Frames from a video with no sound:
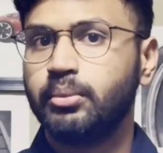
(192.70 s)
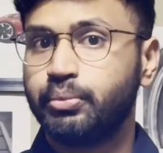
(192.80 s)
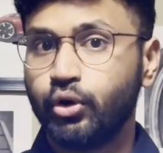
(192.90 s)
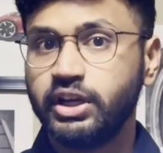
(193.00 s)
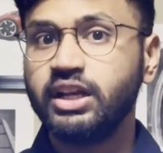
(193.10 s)

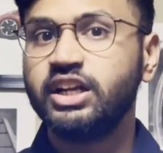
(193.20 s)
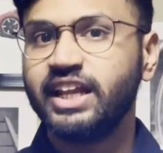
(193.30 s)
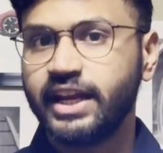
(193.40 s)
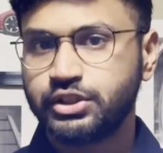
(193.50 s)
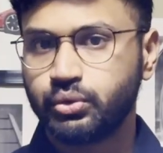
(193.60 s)
Protein
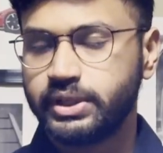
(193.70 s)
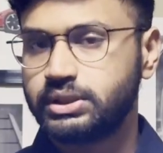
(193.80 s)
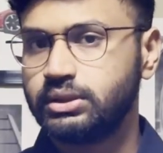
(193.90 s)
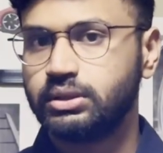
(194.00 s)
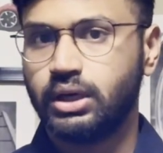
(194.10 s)

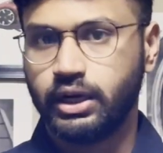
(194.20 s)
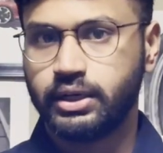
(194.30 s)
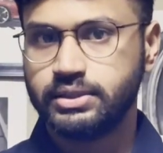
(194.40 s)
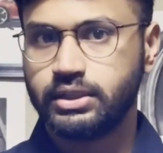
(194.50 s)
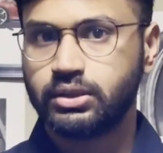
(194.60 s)
denaturation
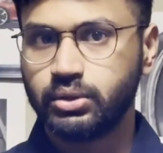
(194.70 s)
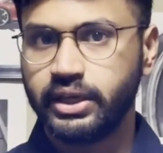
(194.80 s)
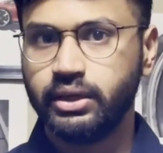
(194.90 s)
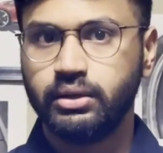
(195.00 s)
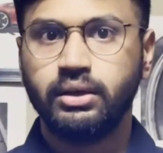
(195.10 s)
occurs in
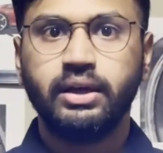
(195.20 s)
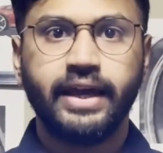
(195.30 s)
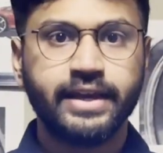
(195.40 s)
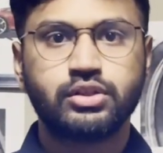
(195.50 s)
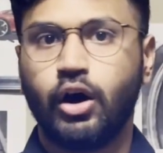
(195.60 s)
cooking
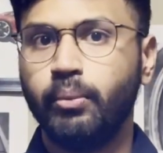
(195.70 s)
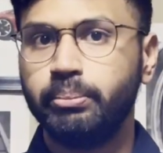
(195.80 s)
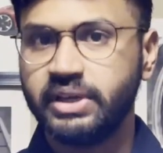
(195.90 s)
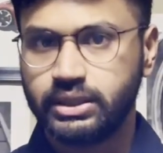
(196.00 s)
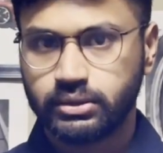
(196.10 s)
eggs or
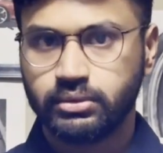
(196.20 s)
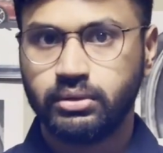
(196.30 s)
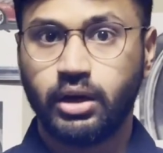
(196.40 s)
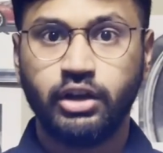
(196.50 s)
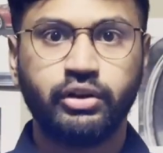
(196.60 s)
meat,
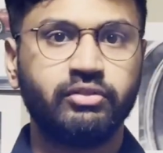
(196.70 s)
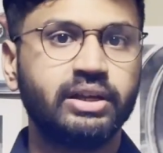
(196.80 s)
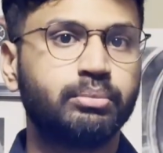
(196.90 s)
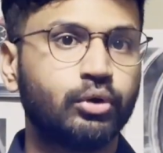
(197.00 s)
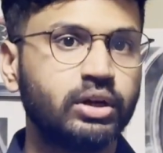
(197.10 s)

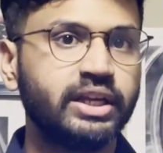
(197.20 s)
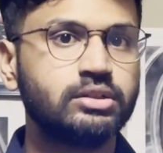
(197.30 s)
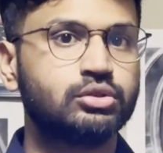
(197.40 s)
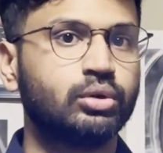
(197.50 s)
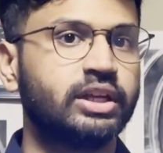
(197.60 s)
unraveling
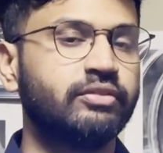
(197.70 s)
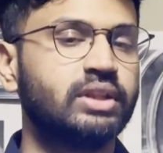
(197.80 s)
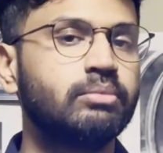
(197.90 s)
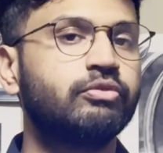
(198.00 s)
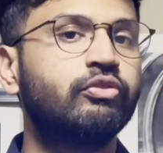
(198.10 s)
proteins to give
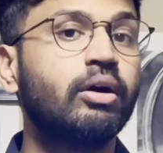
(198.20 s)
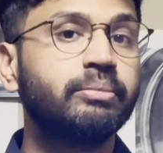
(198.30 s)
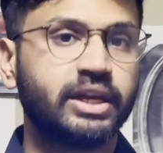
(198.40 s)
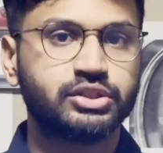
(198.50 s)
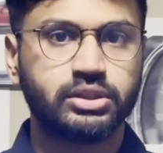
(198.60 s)
them firm
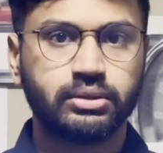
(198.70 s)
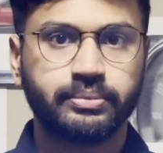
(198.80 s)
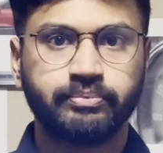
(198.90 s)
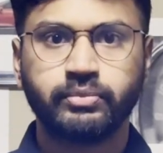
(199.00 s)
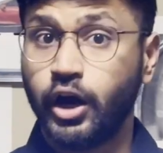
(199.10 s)
texture.
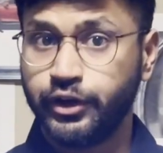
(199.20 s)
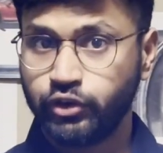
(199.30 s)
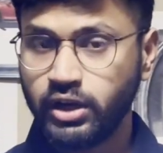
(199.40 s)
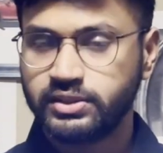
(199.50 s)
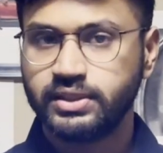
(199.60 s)

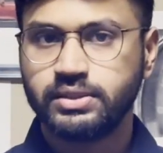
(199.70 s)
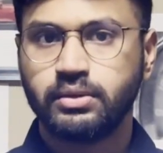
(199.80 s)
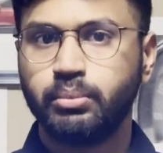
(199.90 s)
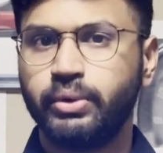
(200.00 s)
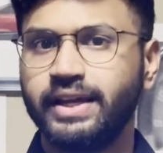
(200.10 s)
Hydrolysis
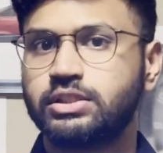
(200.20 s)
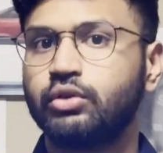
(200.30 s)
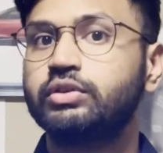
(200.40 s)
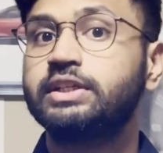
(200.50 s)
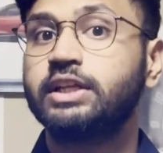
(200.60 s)
breaks
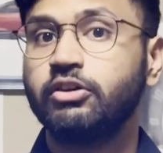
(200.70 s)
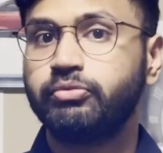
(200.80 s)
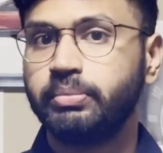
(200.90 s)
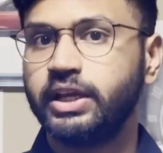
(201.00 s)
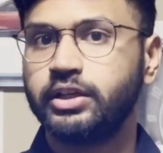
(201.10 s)
down tough
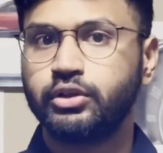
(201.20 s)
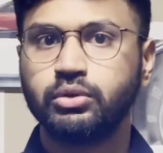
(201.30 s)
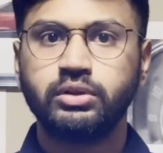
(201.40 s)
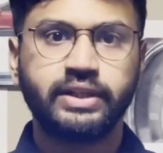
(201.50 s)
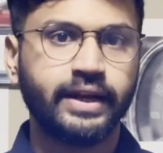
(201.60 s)
meat
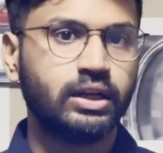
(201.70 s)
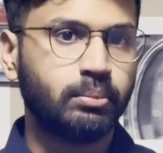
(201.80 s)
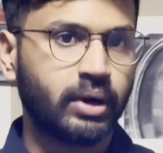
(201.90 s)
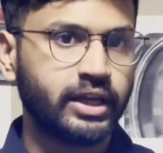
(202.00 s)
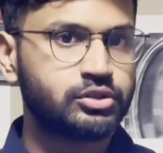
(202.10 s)
into tender
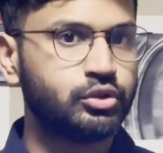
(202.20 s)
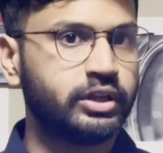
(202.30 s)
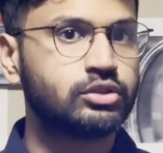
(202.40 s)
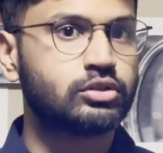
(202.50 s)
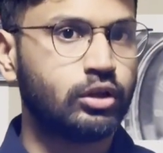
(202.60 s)
bites
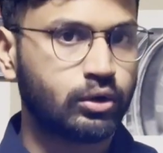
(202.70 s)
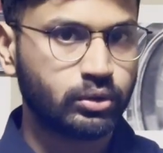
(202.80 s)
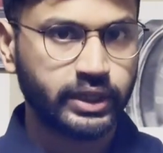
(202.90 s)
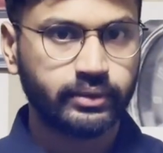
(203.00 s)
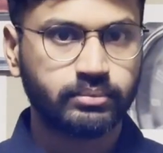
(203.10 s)
during slow
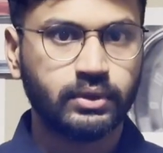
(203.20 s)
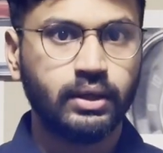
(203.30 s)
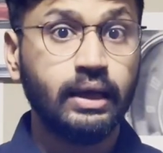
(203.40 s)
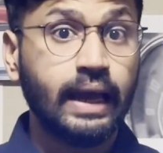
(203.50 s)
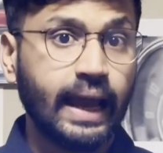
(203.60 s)
cooking.
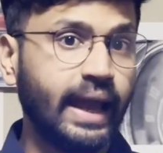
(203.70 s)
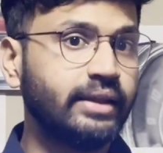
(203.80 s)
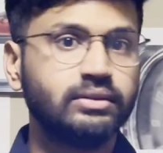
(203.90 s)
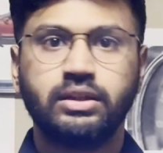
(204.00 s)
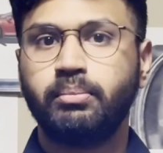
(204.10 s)

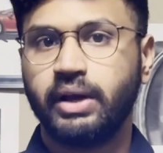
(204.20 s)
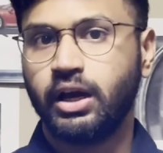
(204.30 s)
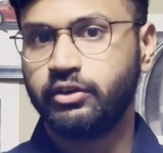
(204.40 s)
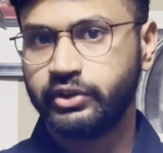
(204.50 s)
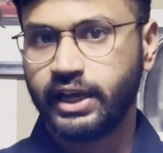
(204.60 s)
And the
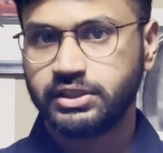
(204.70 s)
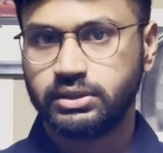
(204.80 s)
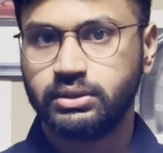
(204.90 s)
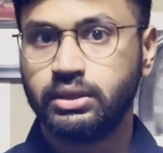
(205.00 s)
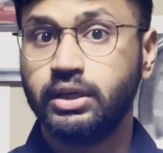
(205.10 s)
Maillard reaction